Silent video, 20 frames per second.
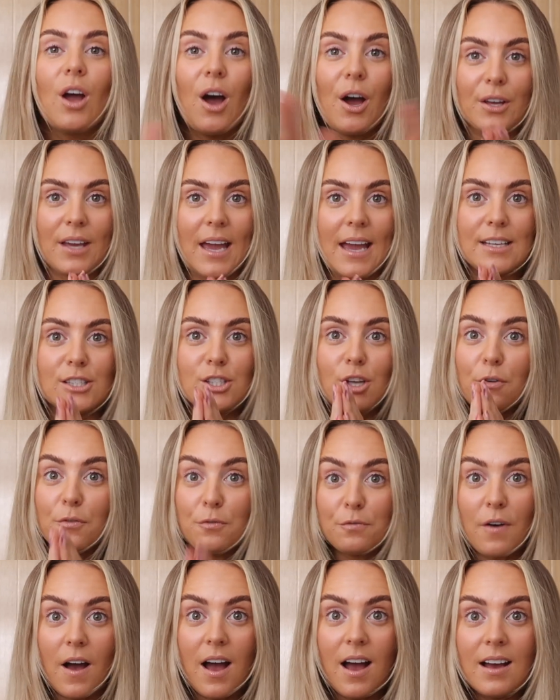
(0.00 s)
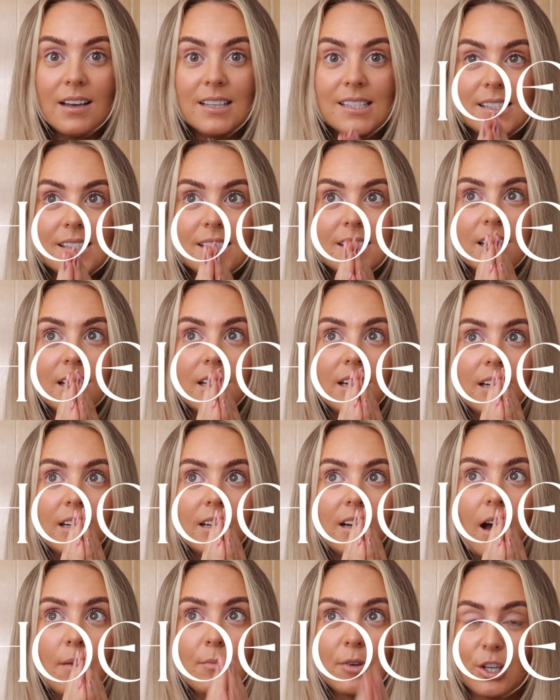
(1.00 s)
Okay, so first
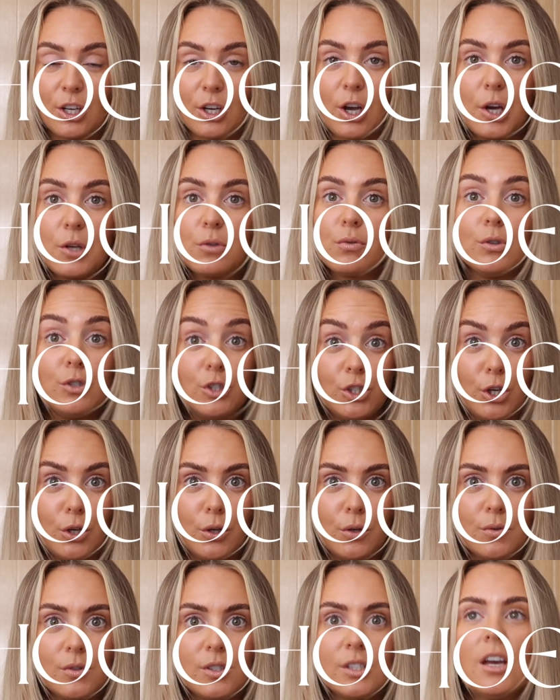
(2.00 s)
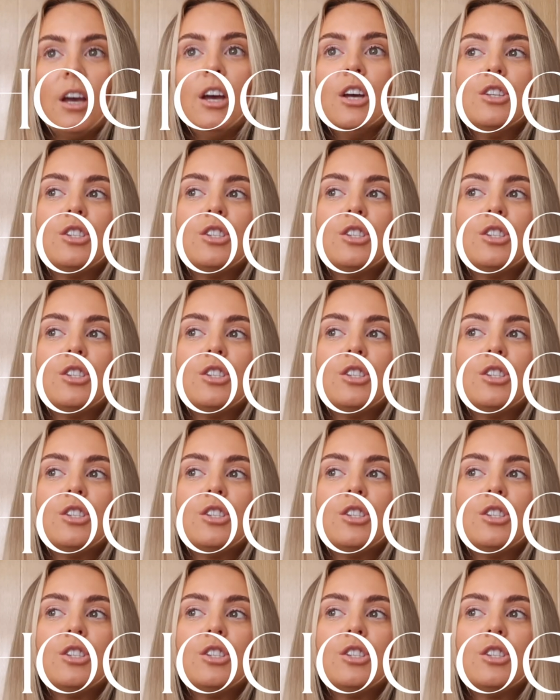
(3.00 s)
I'm gonna go through shoes.